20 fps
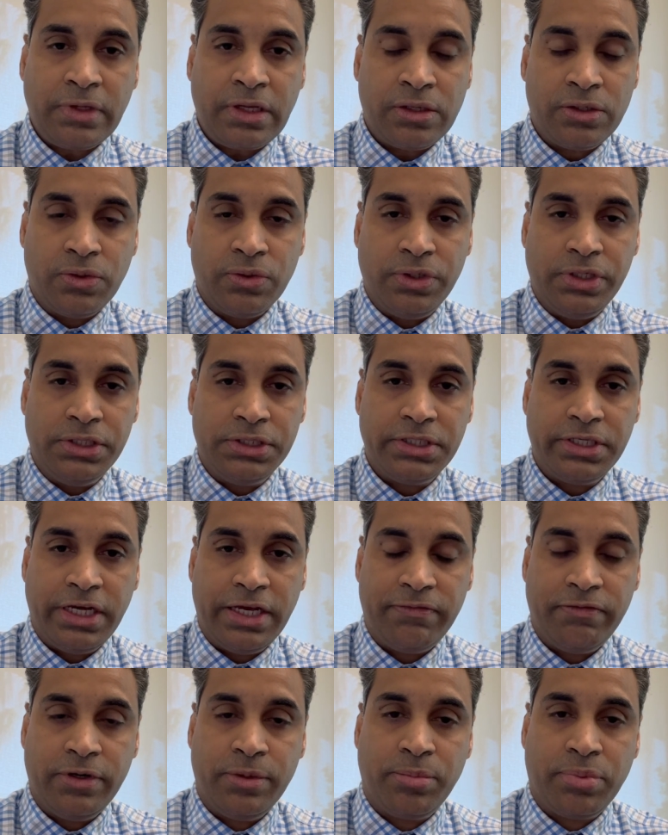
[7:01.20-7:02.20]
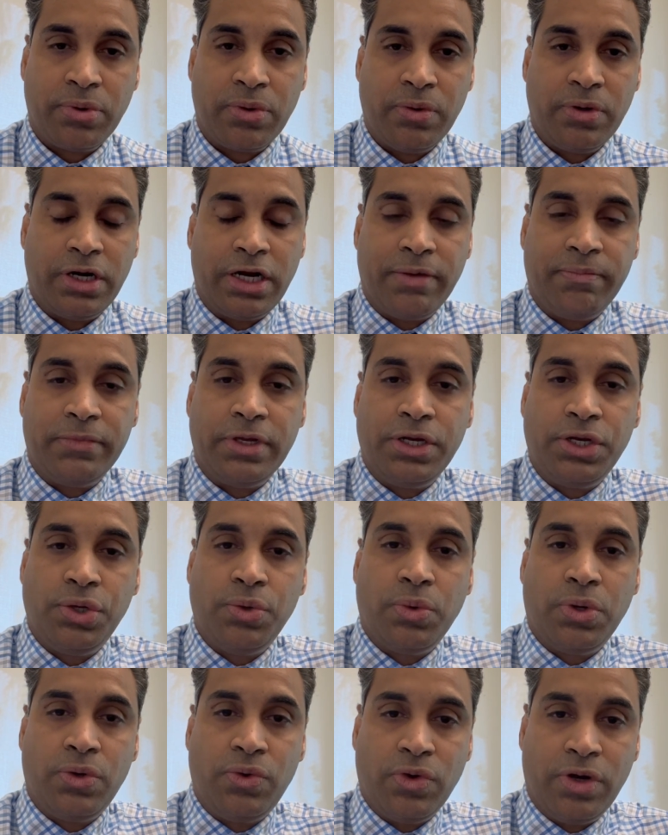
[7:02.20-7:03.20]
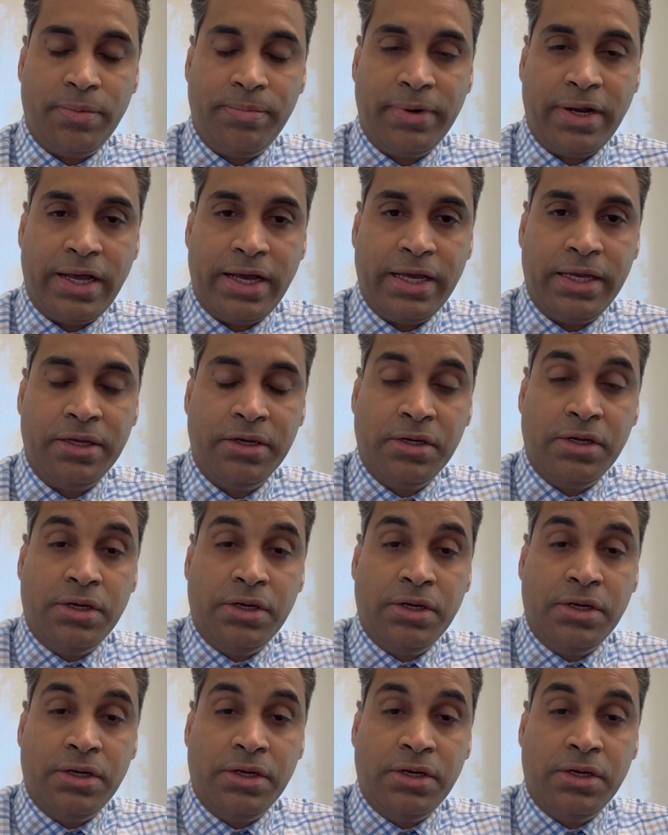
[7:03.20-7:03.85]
to each and every program that you want to apply.